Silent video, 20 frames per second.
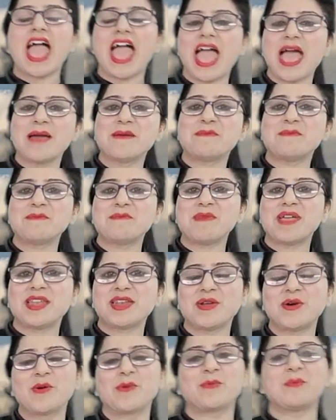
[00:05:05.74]
M,
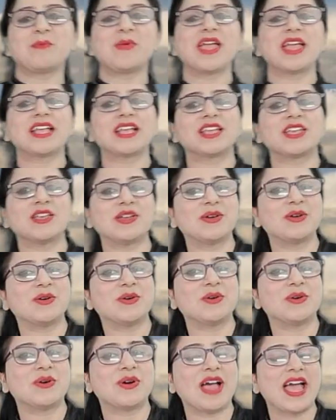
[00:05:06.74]
N, O, P, Q,
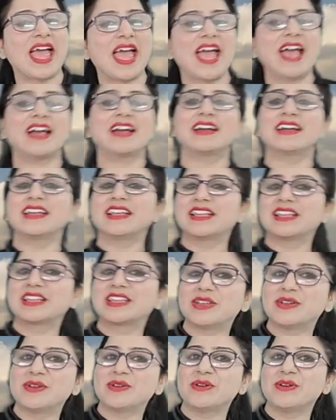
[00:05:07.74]
R,
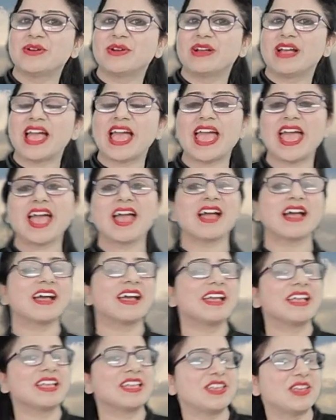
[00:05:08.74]
Q, R,
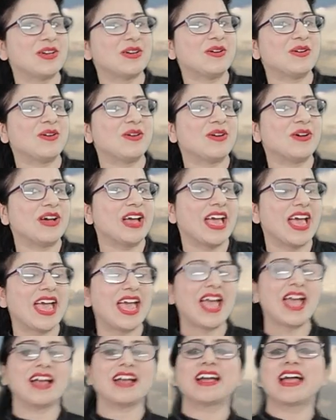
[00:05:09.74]
Q,
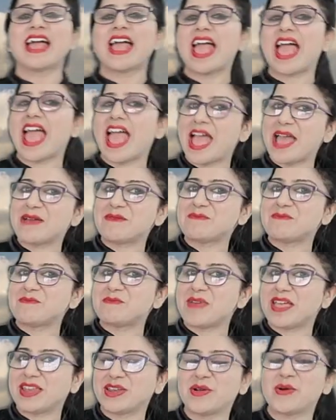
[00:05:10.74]
R,
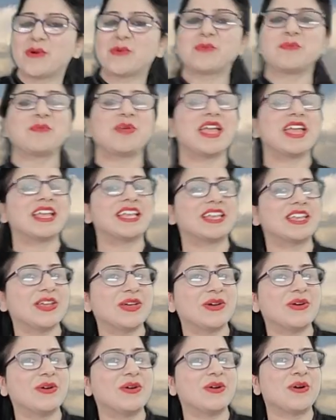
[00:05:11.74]
M, N, O, P,
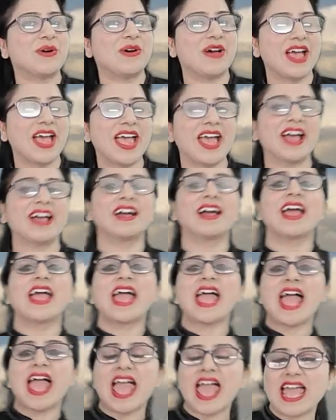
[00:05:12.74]
Q, R,
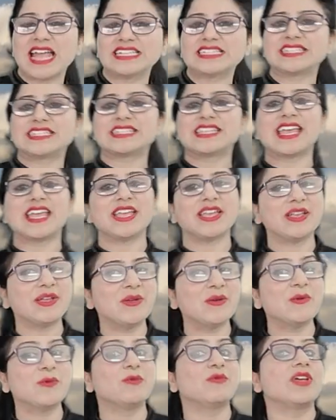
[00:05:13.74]
S, T,
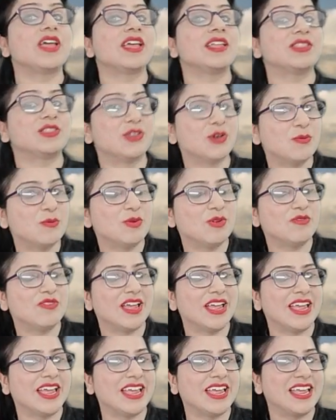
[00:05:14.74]
U, V,
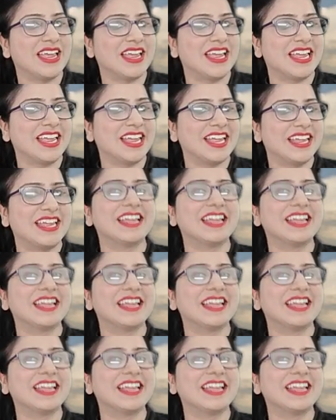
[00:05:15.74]
W.